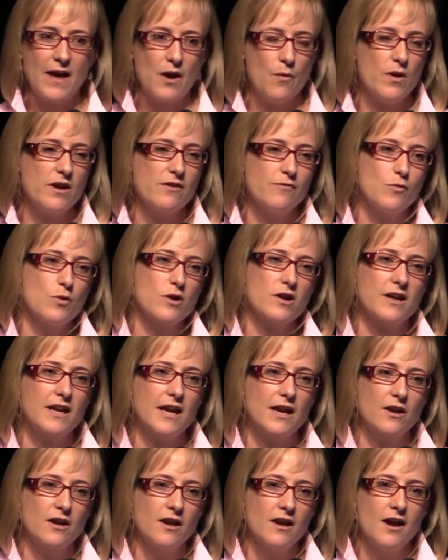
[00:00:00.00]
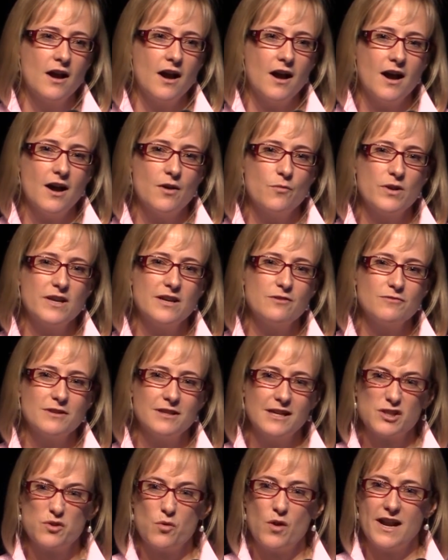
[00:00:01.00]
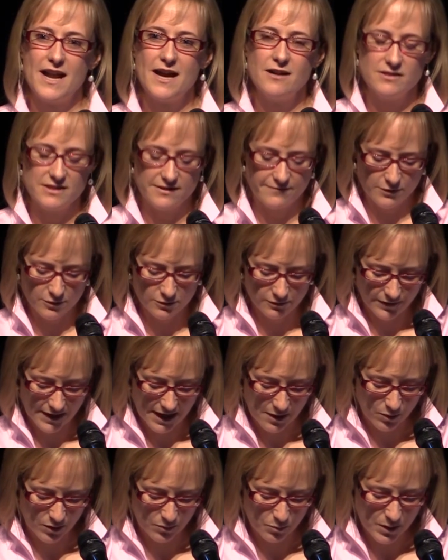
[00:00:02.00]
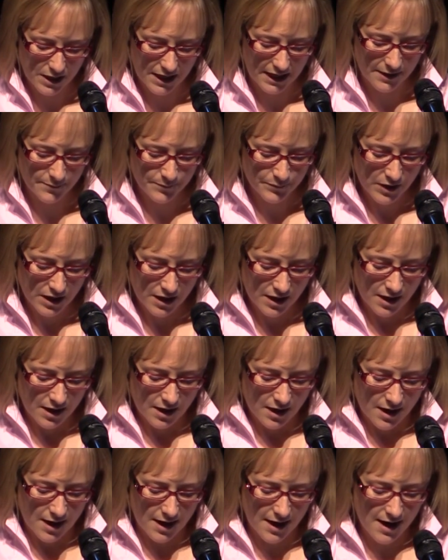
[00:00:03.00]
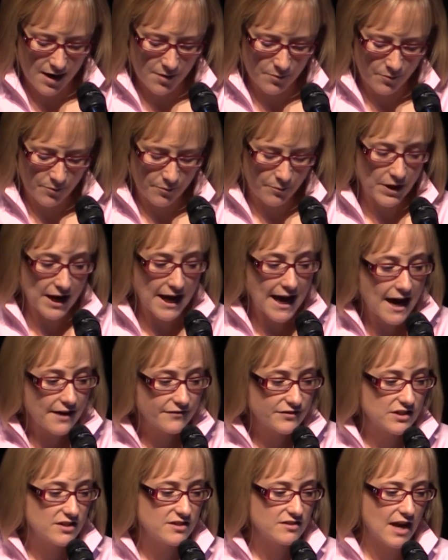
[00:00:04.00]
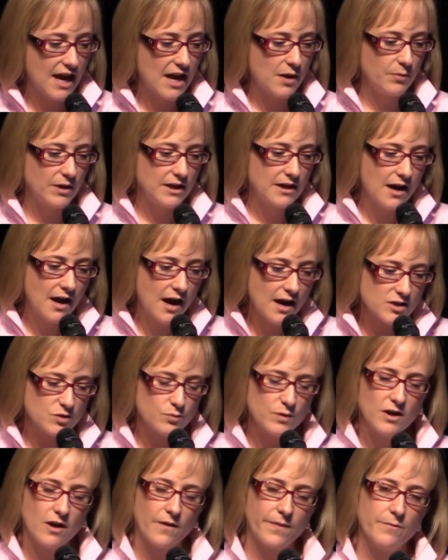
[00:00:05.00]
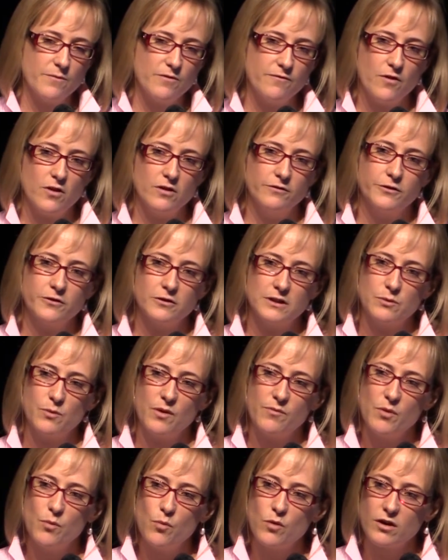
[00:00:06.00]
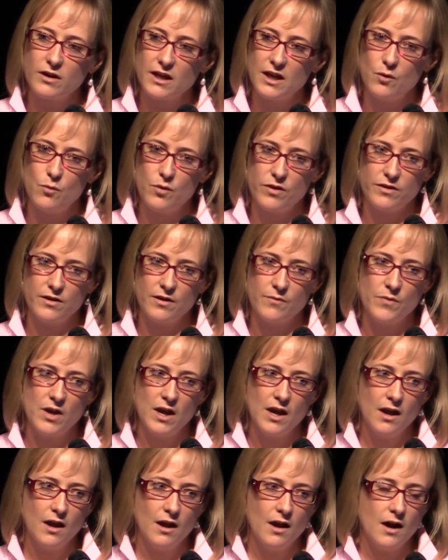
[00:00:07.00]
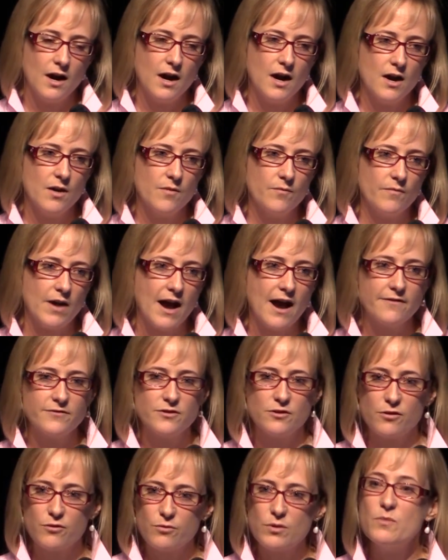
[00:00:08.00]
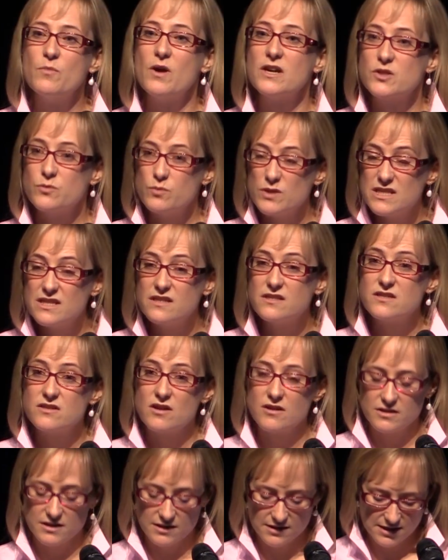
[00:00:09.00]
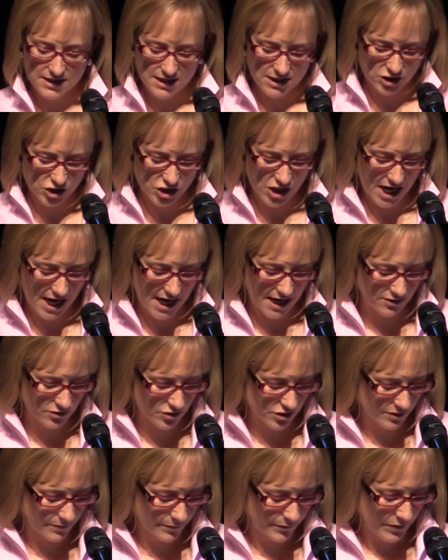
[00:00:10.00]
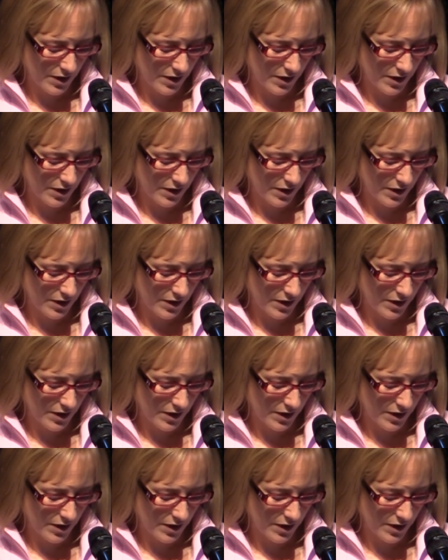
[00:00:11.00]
that way of working, we didn't realize quite how difficult that would be. But I have to say, because we got them involved early, we've been working with them, after 3 months, we did start to see a change.